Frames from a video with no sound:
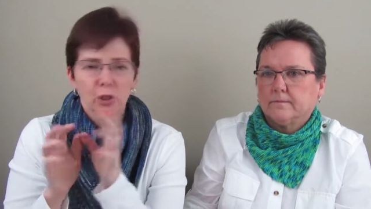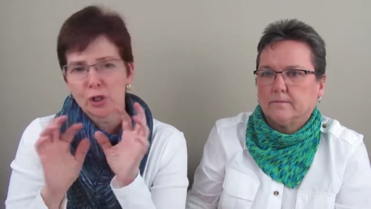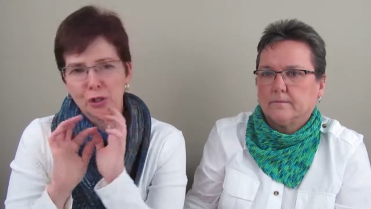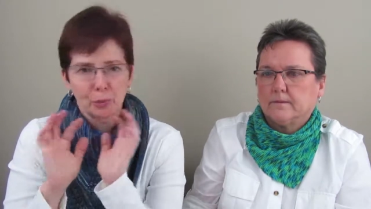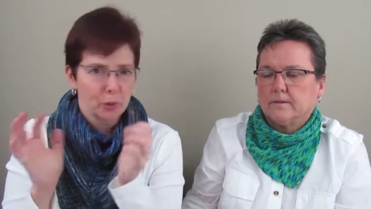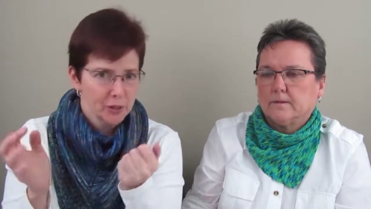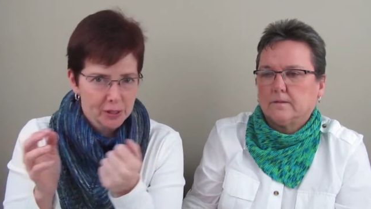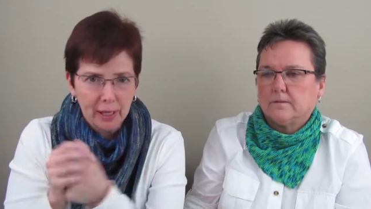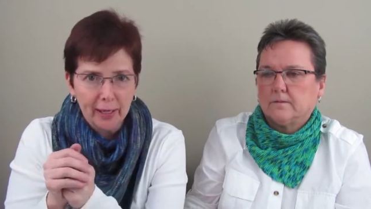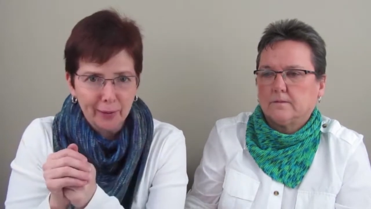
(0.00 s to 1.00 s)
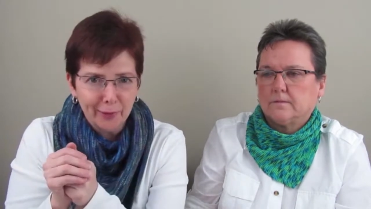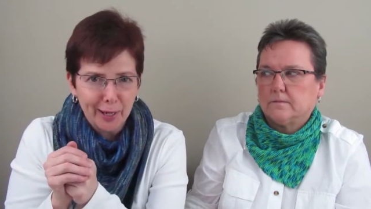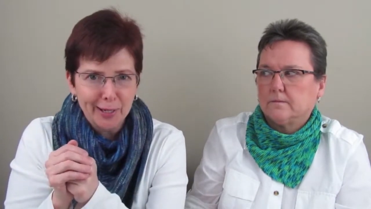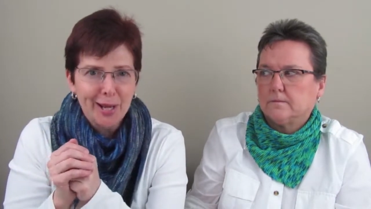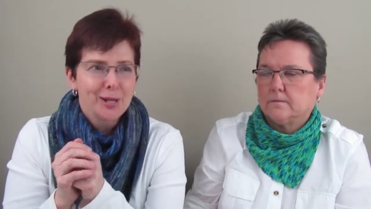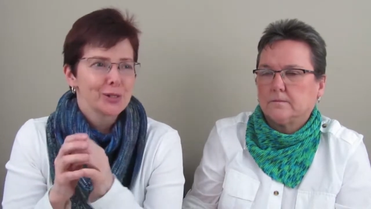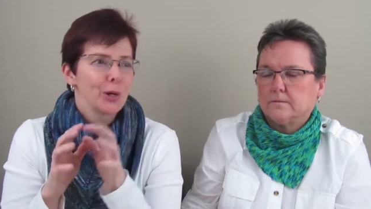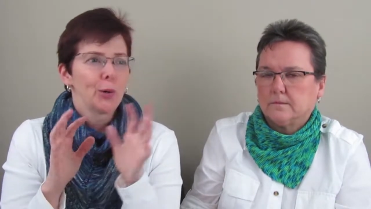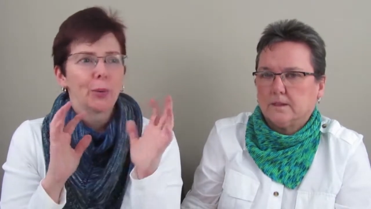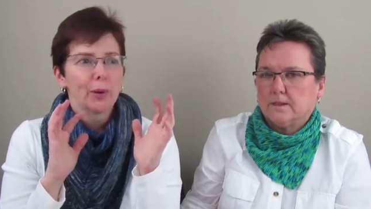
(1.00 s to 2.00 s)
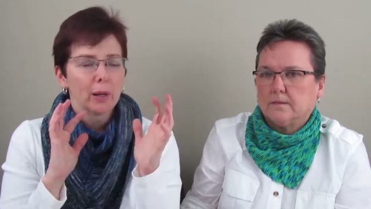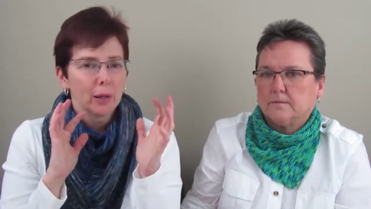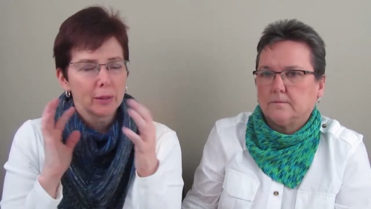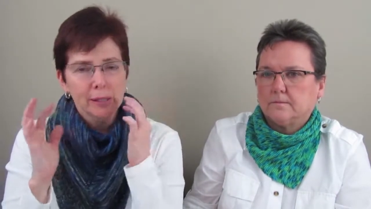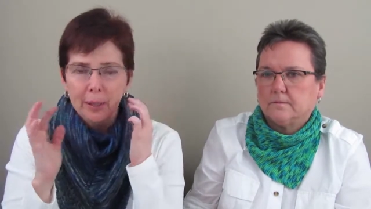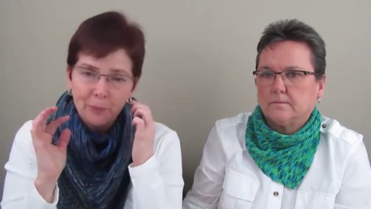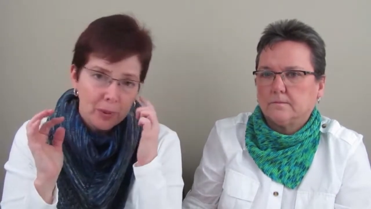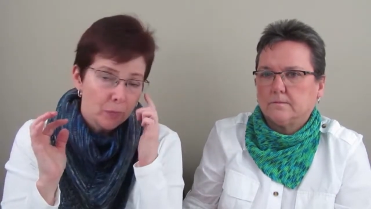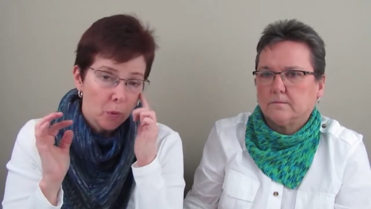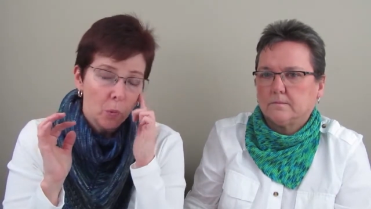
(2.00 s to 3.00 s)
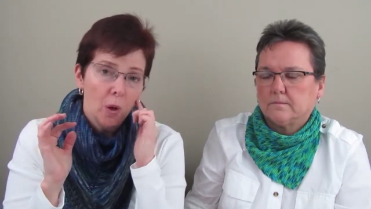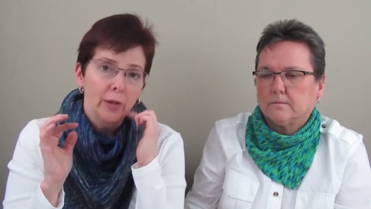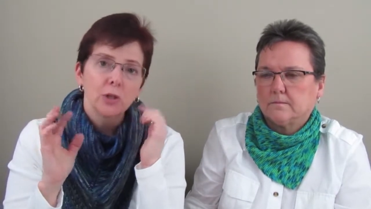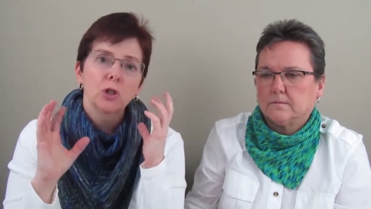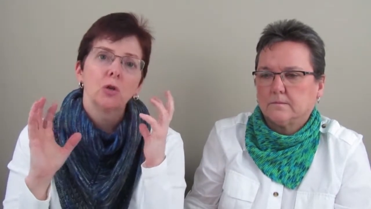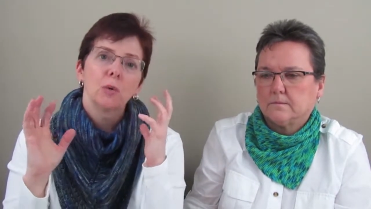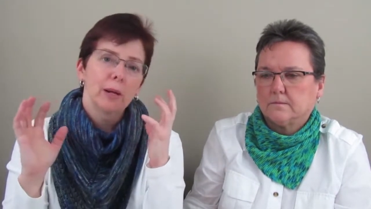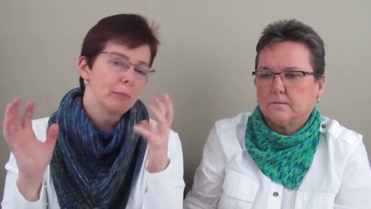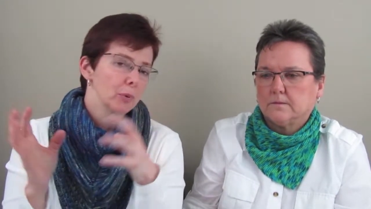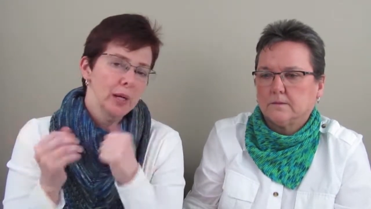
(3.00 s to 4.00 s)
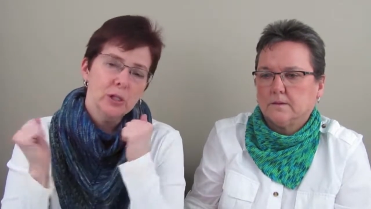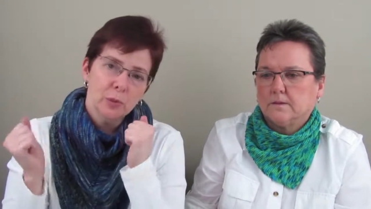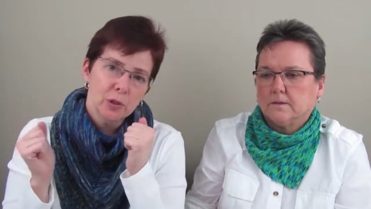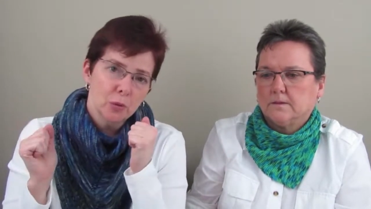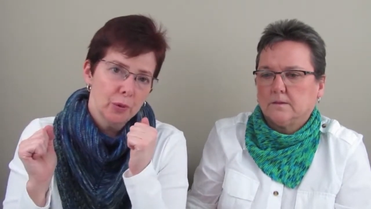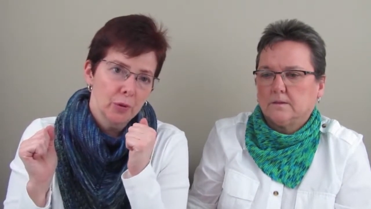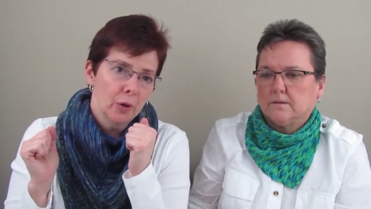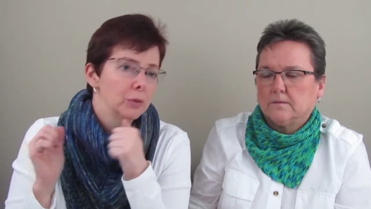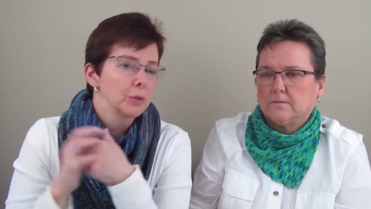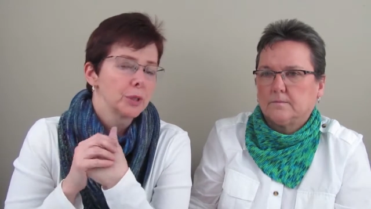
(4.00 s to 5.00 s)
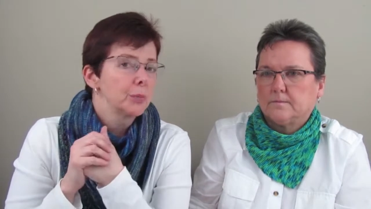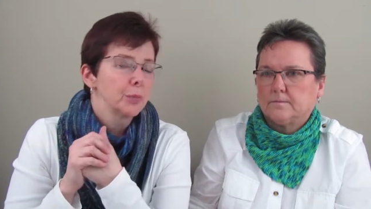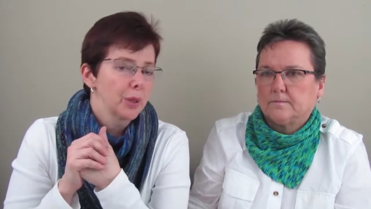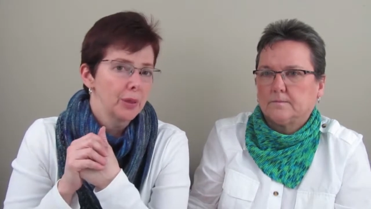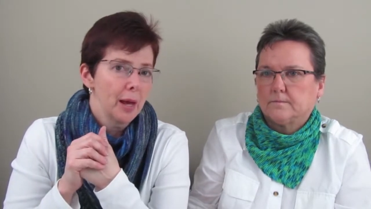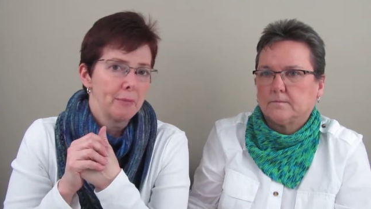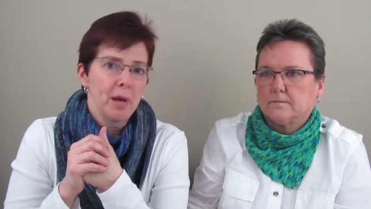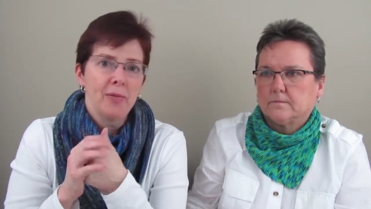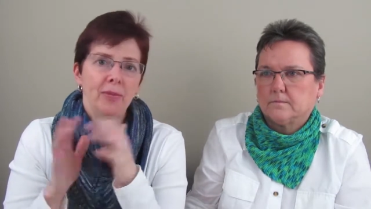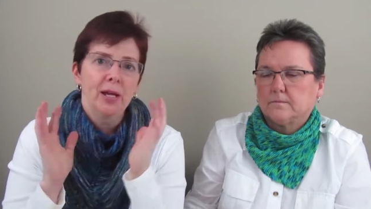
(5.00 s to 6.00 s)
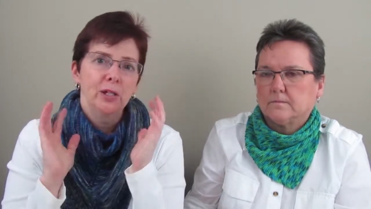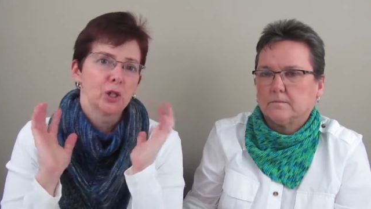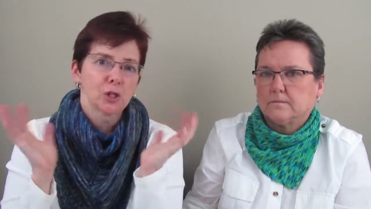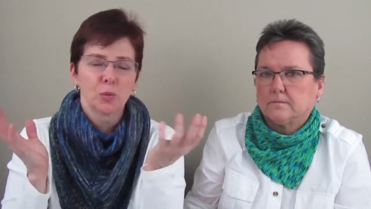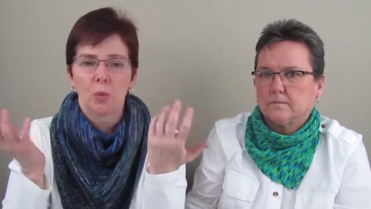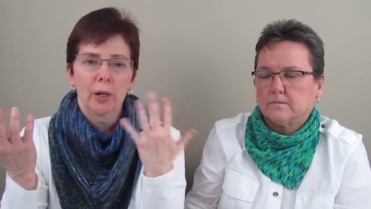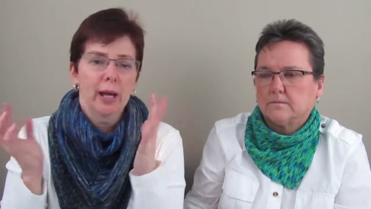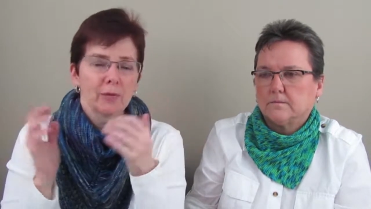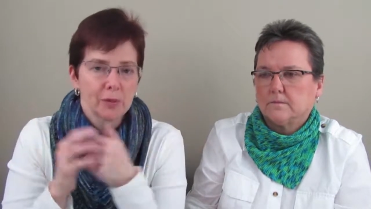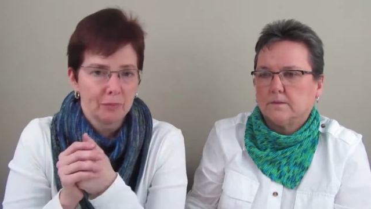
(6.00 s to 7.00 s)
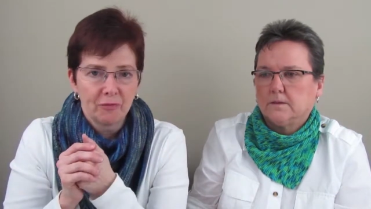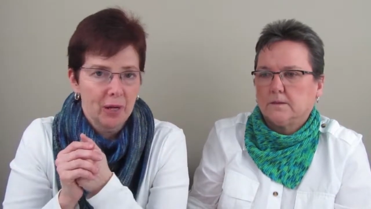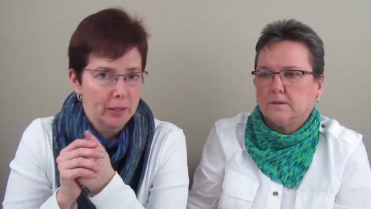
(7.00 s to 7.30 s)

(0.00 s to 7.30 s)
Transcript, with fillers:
Speaker 1: than just a prosthetic right so yeah. some people want to embrace what's going on to, with them and they just want to have some